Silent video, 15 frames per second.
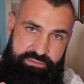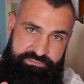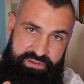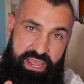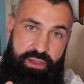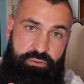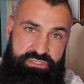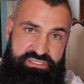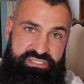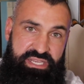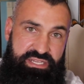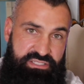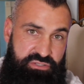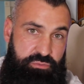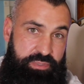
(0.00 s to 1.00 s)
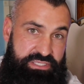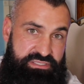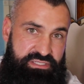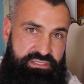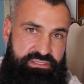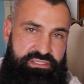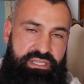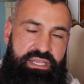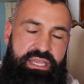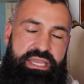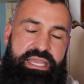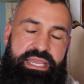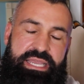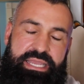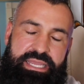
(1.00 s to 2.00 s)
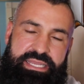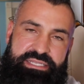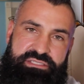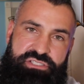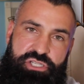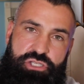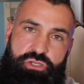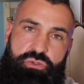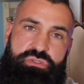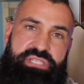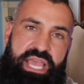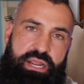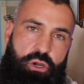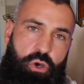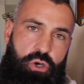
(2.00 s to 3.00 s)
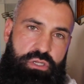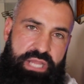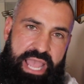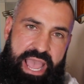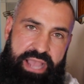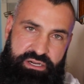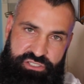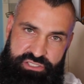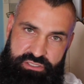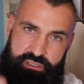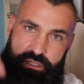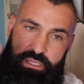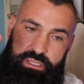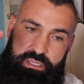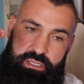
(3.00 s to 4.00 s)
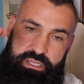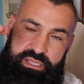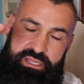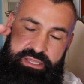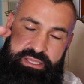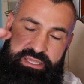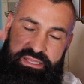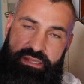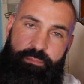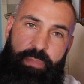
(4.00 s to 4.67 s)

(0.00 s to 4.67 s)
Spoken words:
if now it's set to business, is to use that call to action. In the